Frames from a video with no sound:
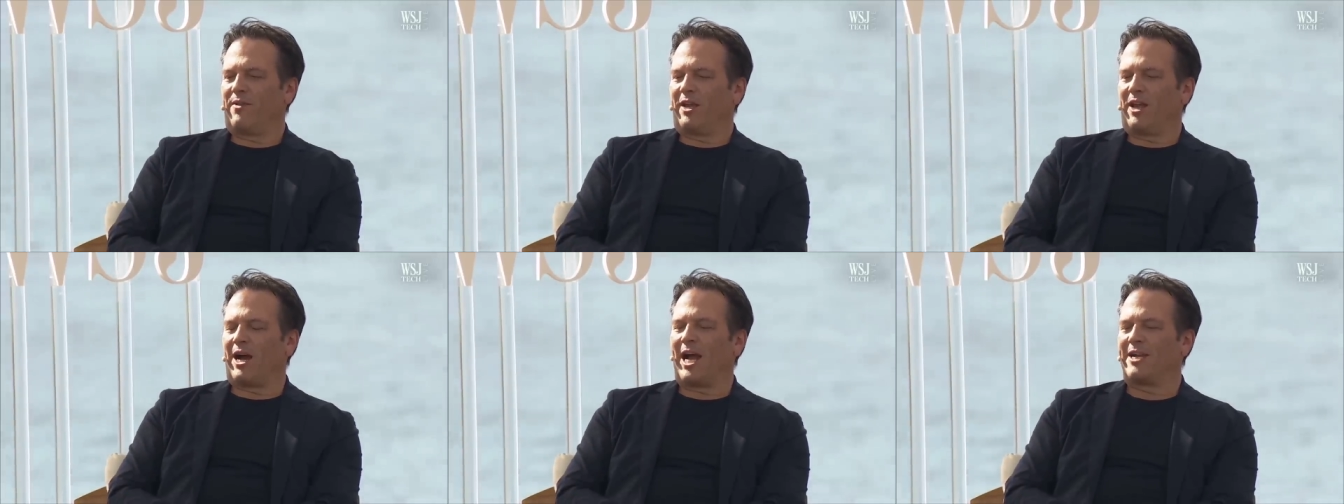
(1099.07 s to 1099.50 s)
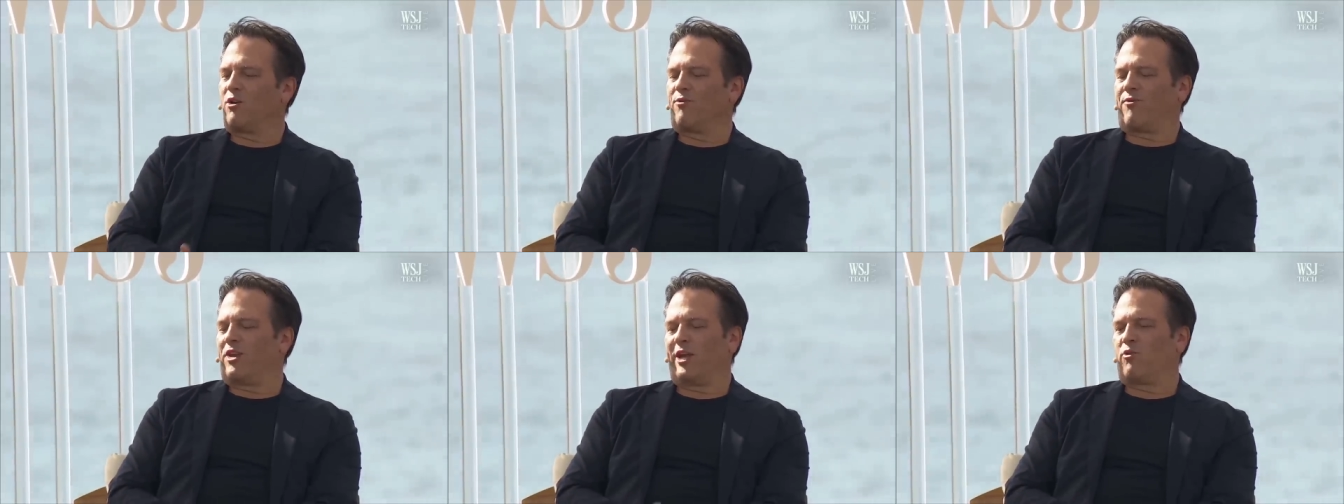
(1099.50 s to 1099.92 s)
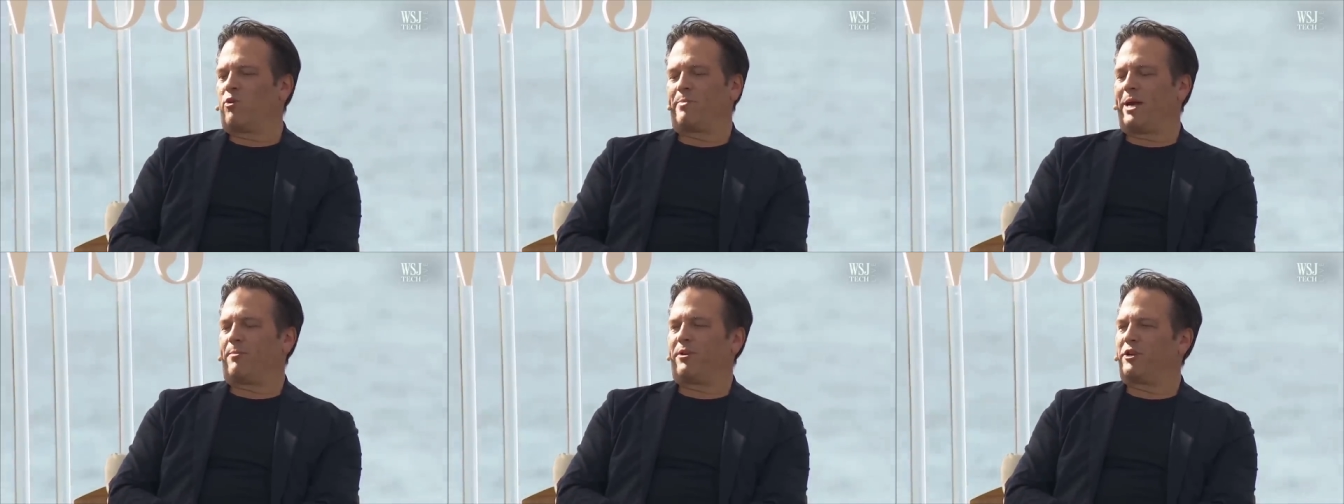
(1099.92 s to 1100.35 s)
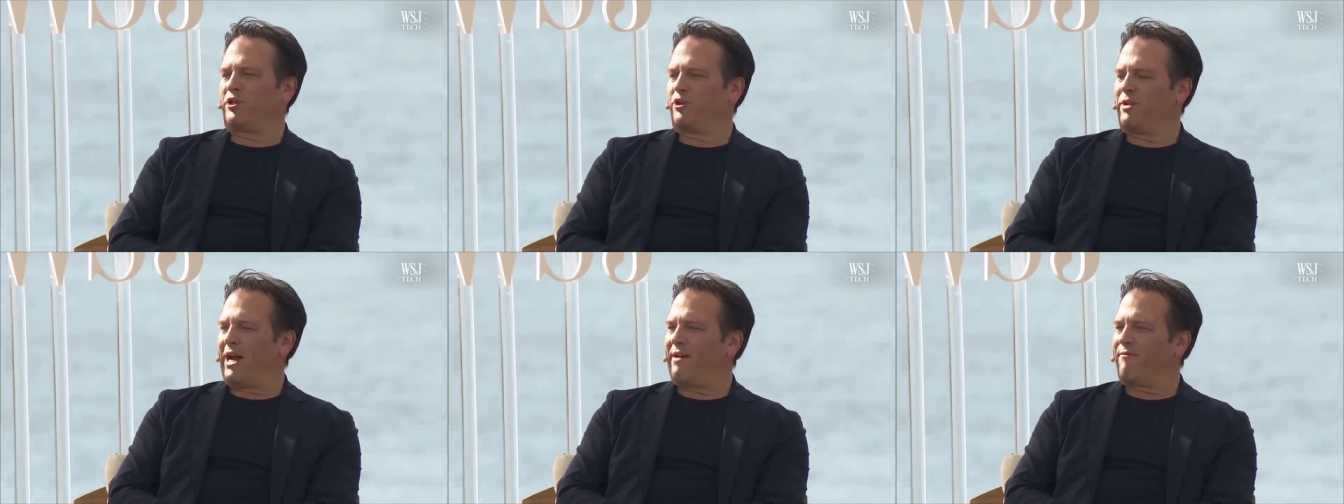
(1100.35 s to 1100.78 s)
I don't think we'll be able to
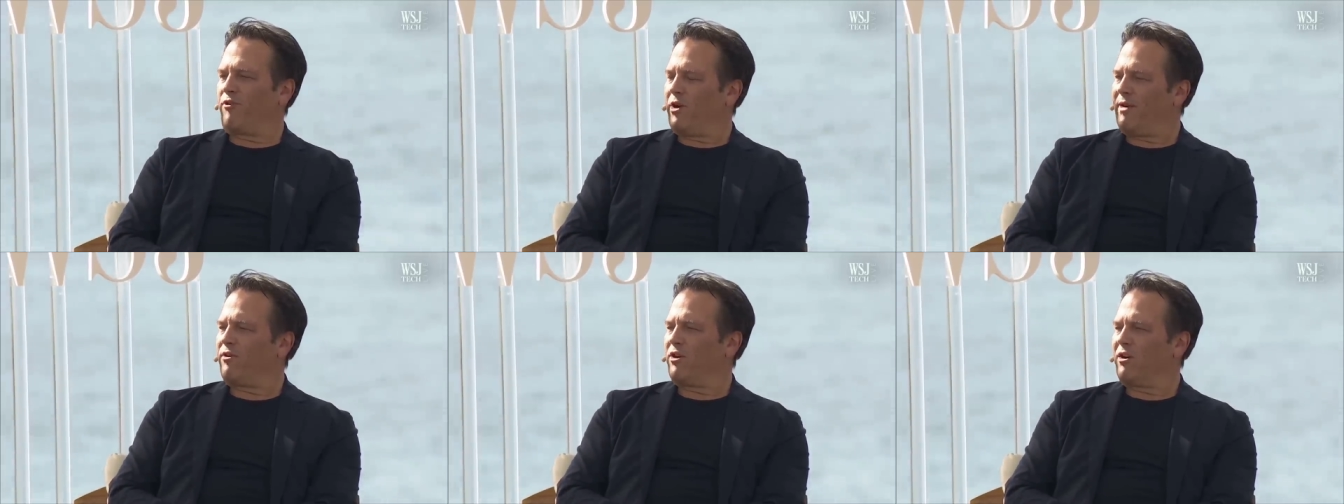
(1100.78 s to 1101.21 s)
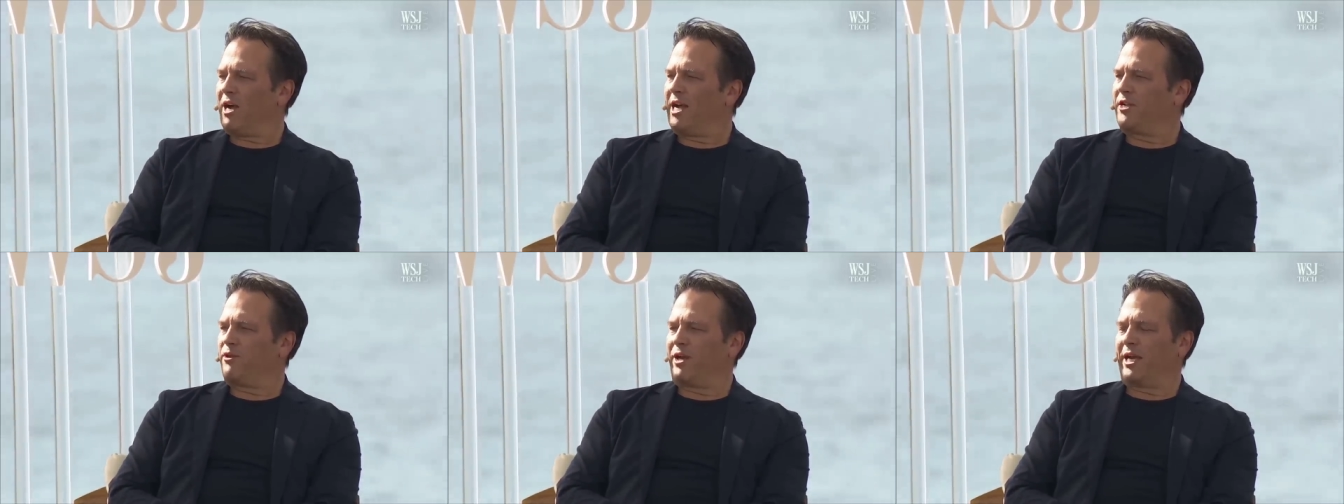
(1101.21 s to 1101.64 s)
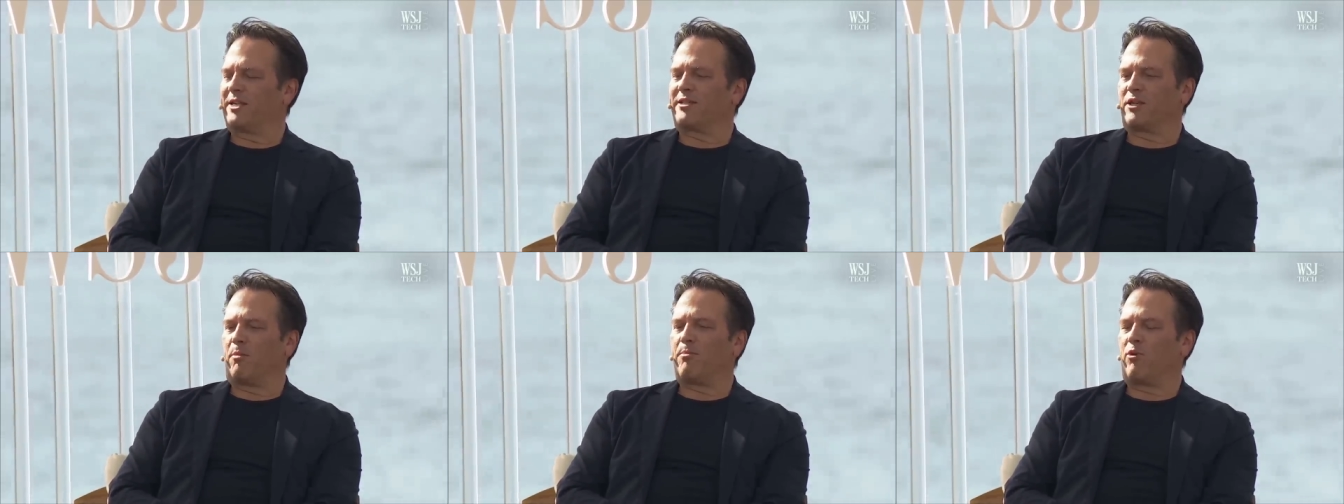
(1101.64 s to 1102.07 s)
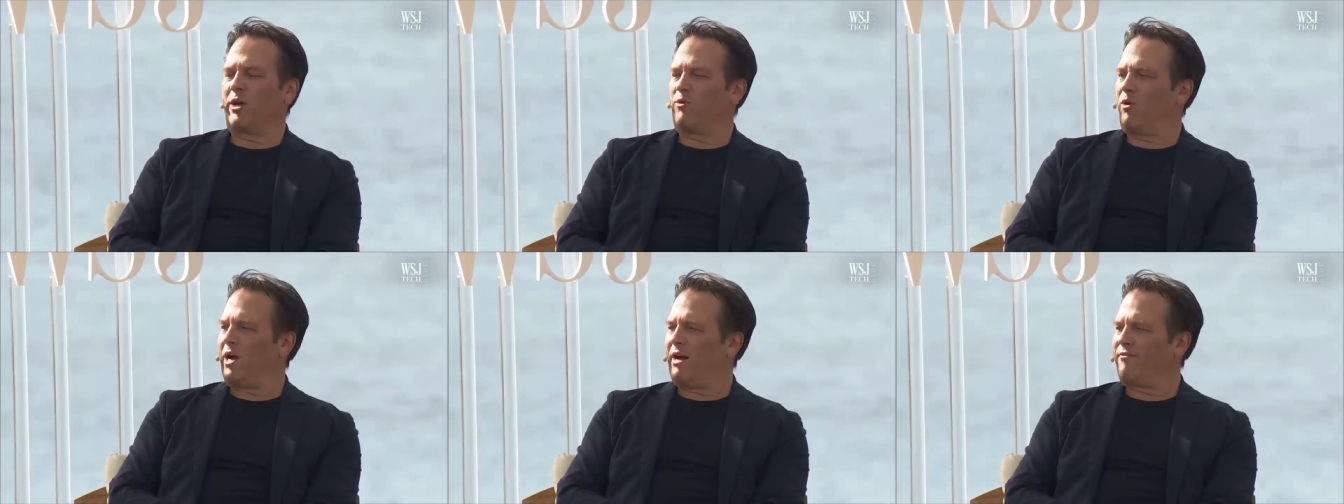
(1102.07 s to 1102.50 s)
do that forever. I do think at some
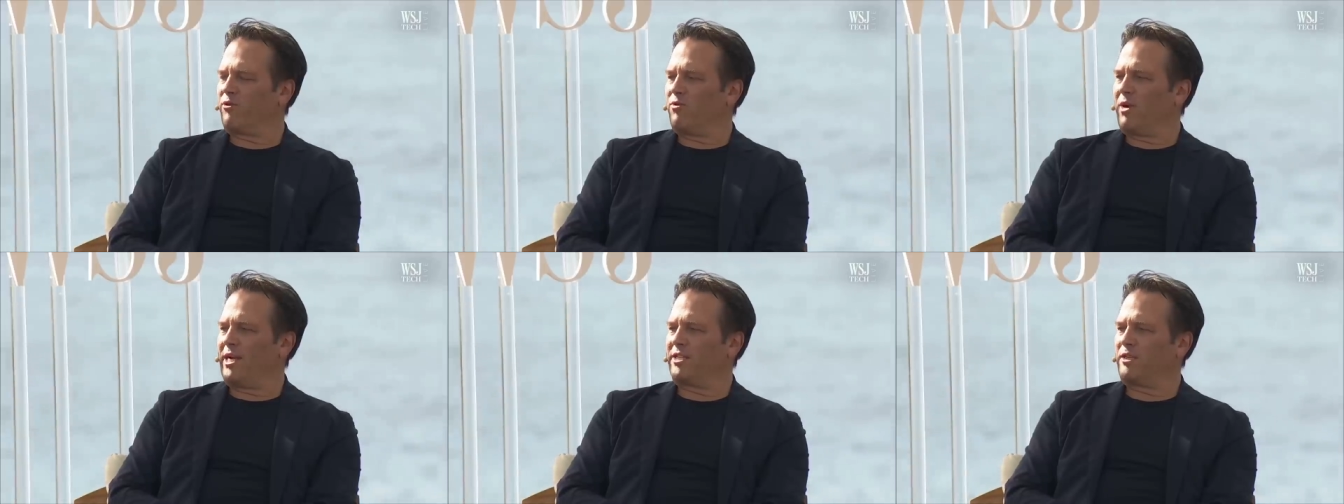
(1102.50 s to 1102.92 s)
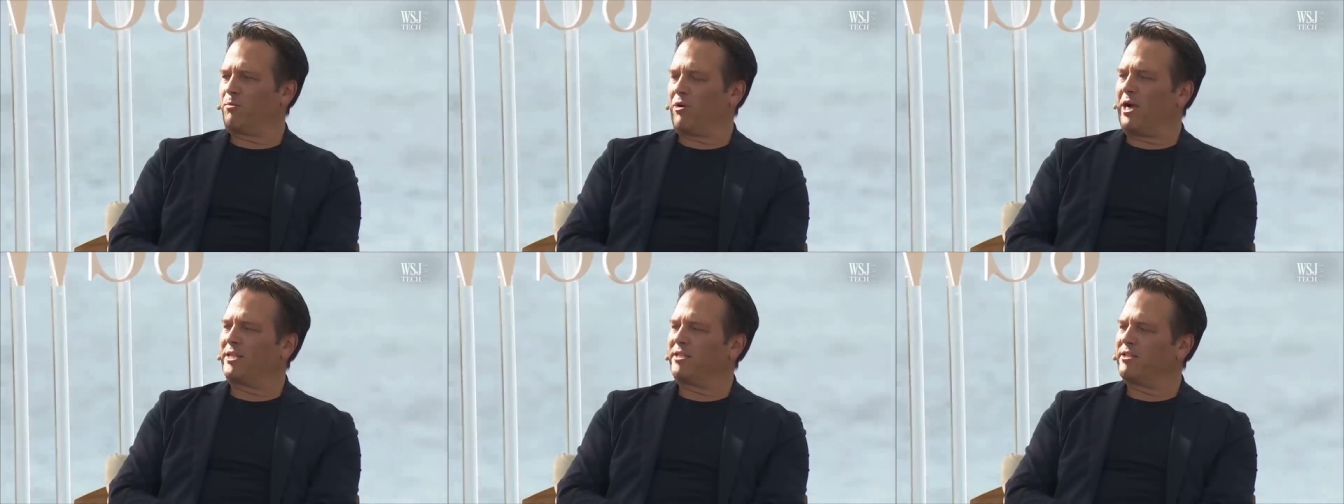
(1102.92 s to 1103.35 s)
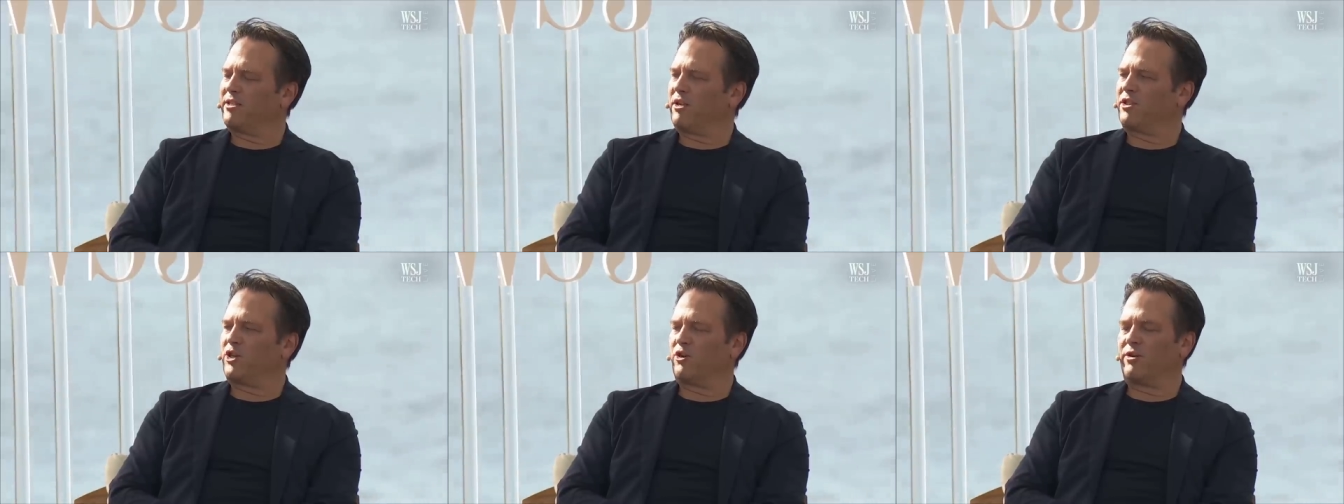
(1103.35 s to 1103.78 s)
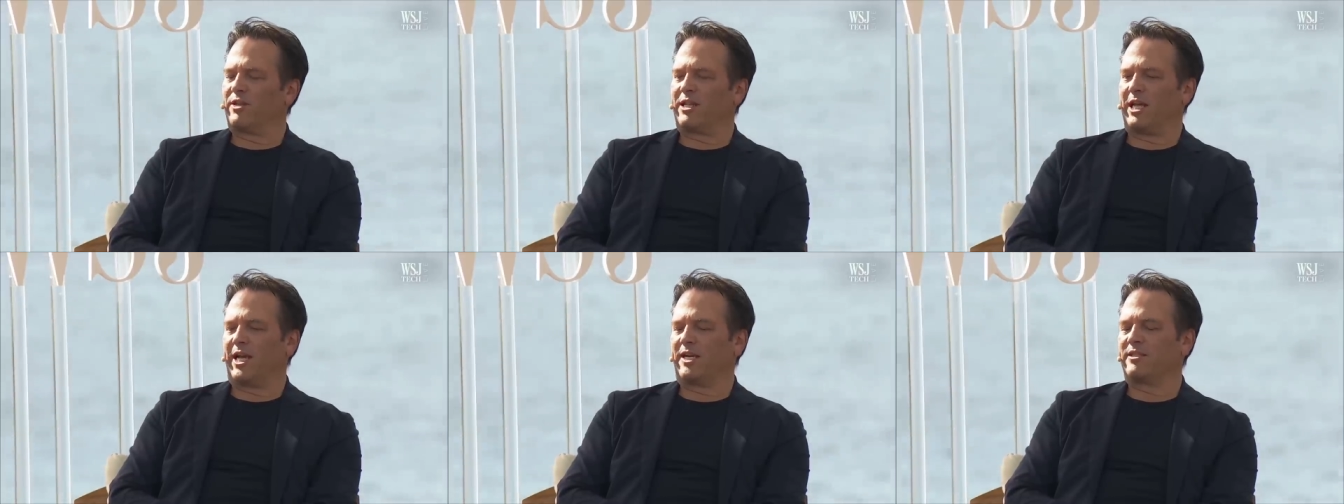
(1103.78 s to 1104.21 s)
point we'll have to raise some prices on certain
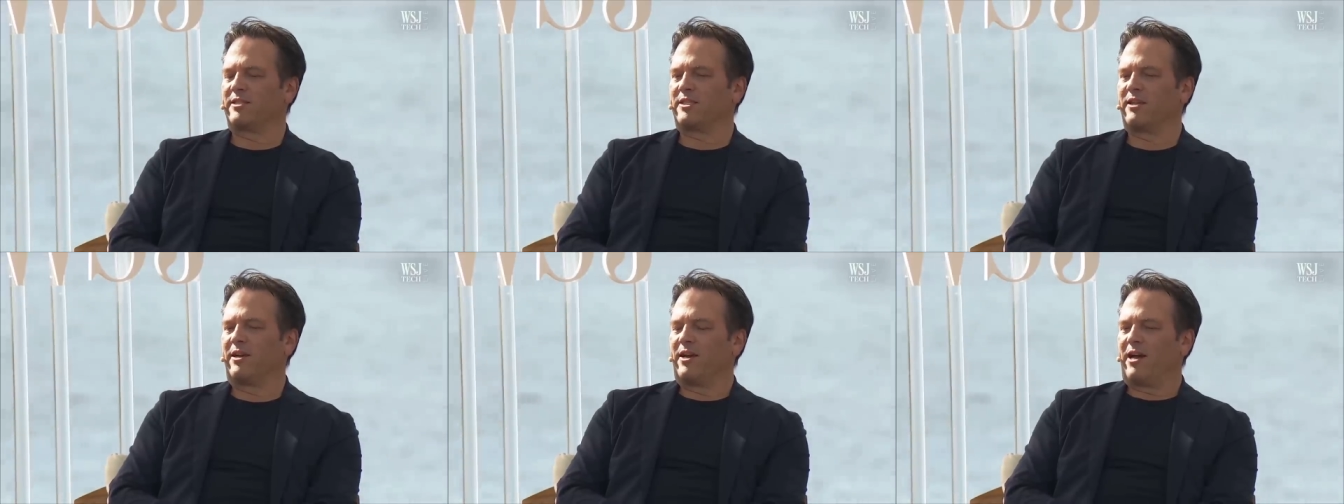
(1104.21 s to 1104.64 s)
things.